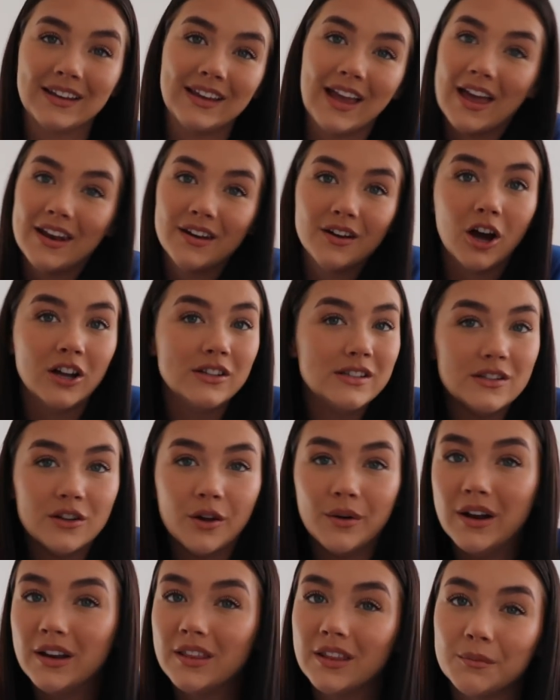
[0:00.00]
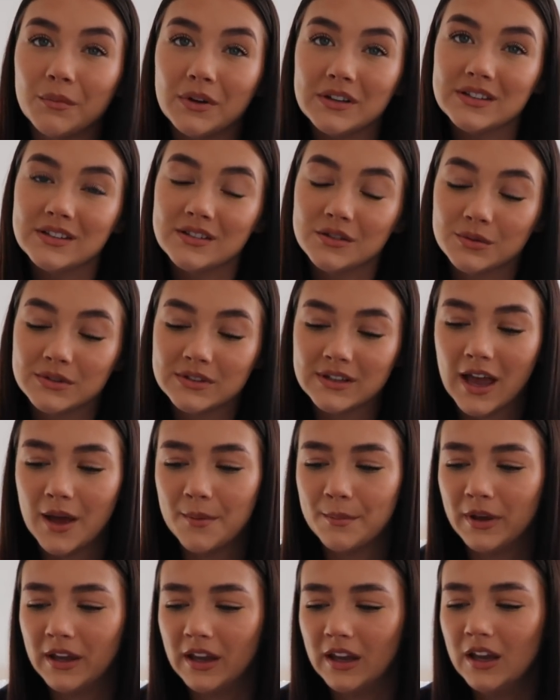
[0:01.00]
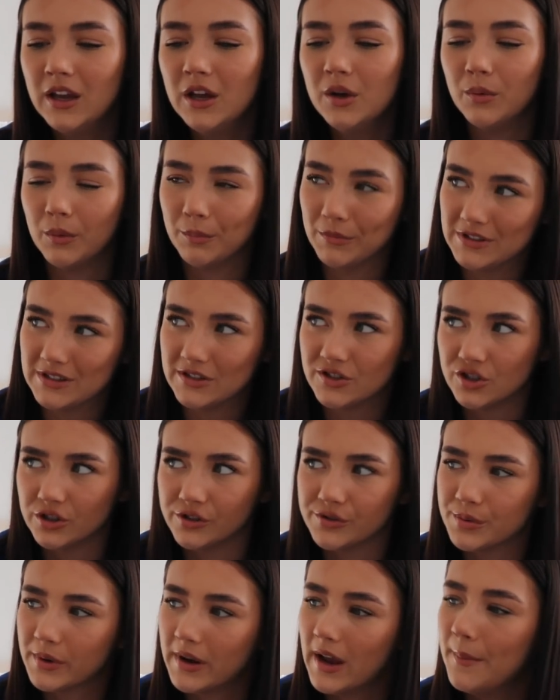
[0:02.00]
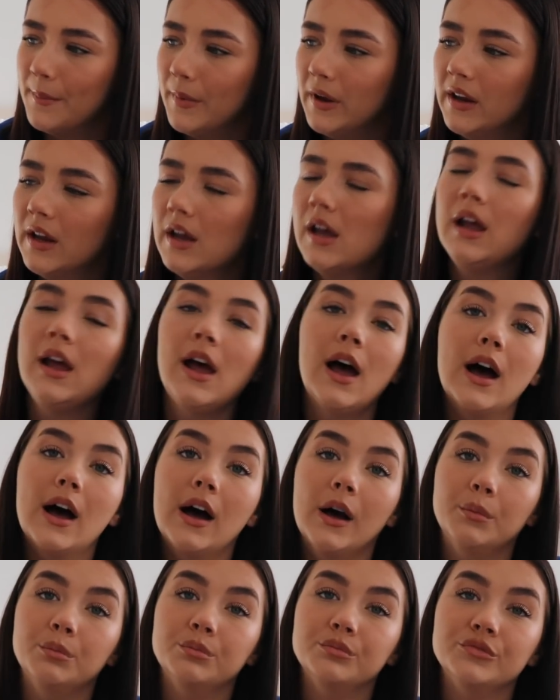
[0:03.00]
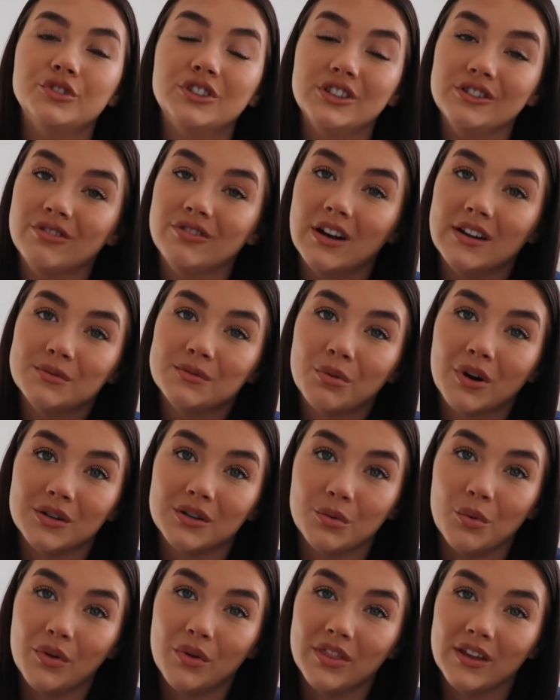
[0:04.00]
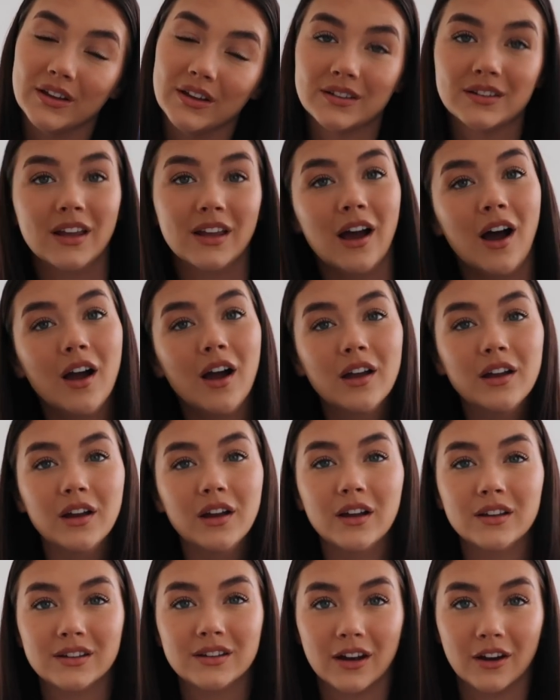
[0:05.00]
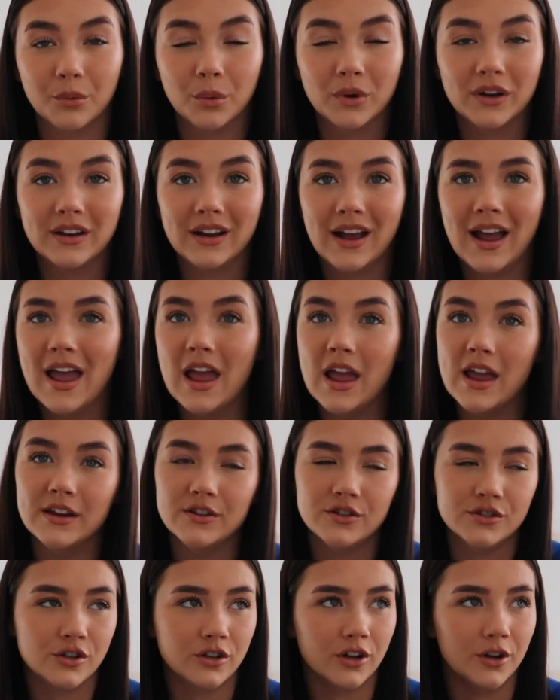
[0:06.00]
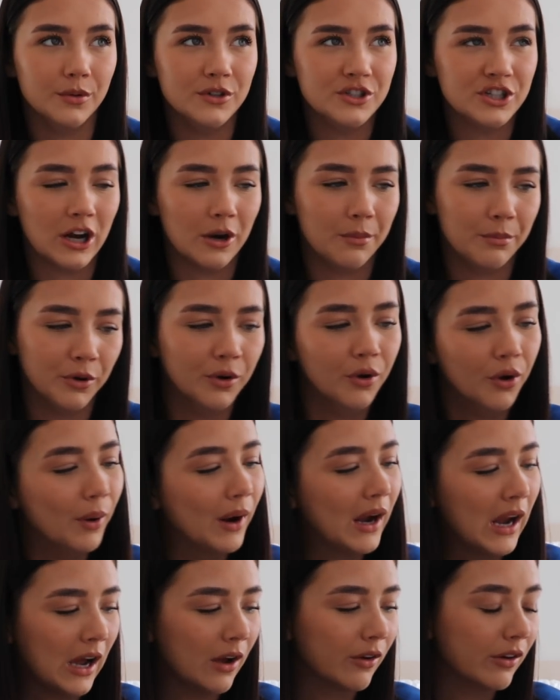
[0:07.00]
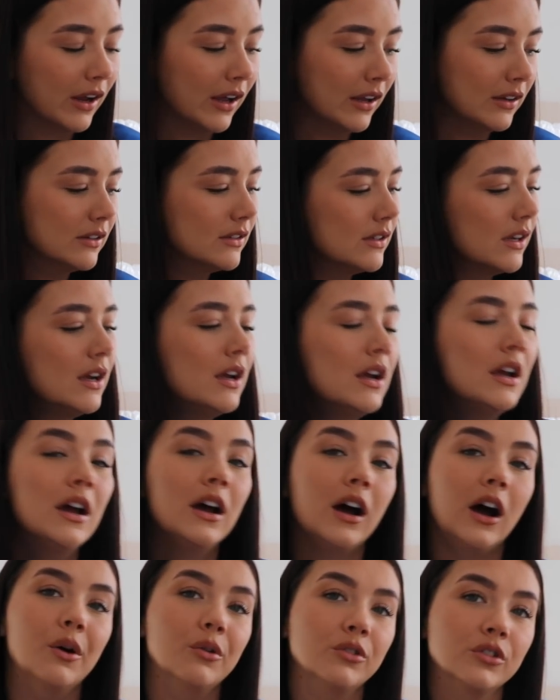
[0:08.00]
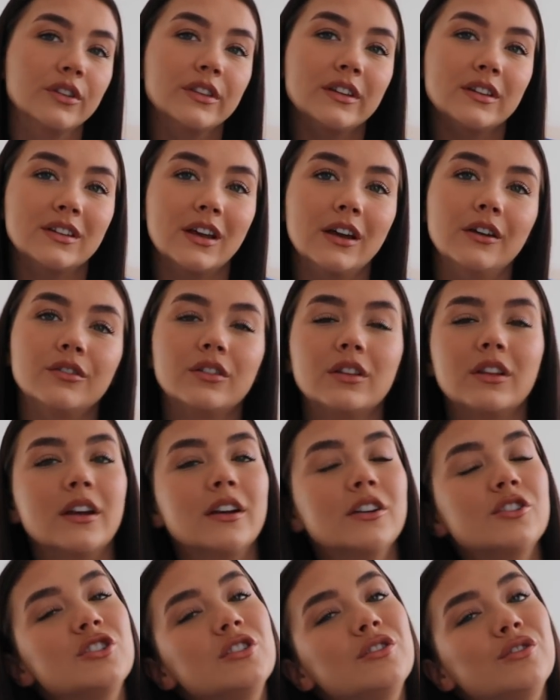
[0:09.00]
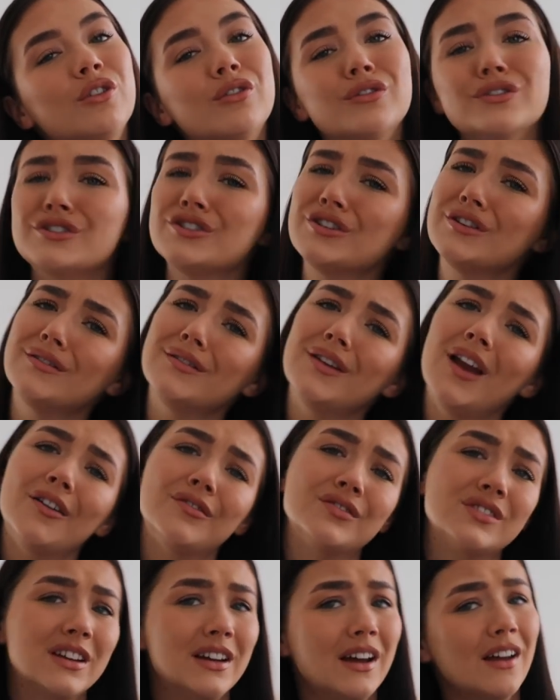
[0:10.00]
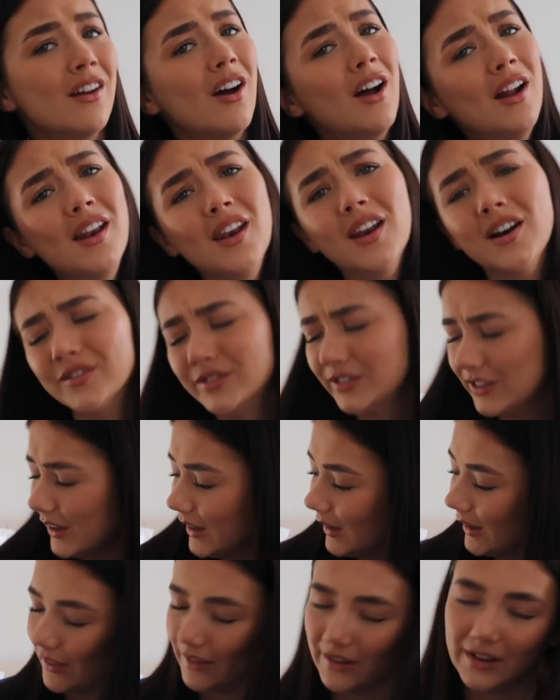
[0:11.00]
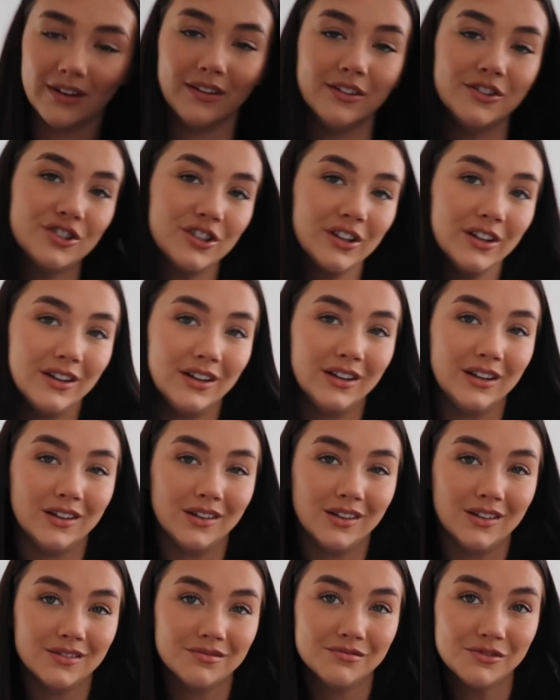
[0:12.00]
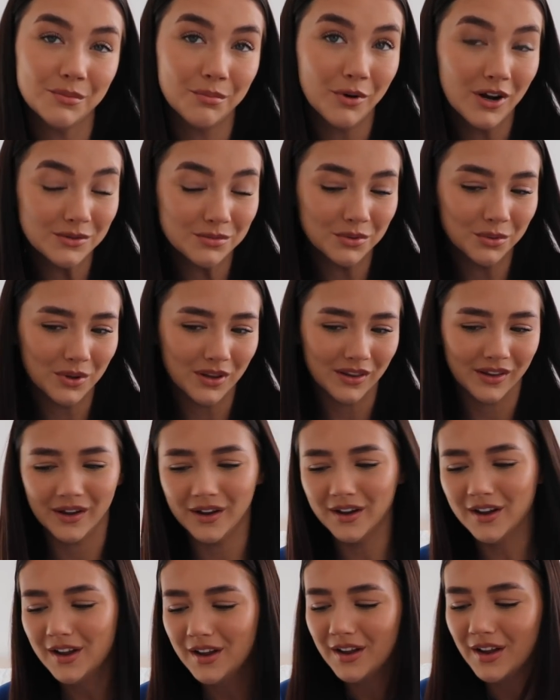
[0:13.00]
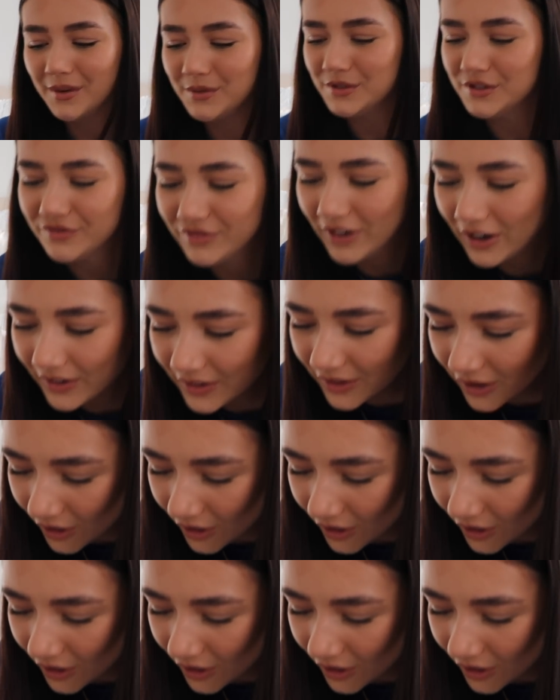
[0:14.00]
again, I didn't know anything my sister was getting me, or my sisters were getting me. She really surprised me with this. I said I wanted it ages ago. We share a Boohoo account, and it was on the same thing. She saw it and she loved it, and I loved it. And then she surprised me with it. She's very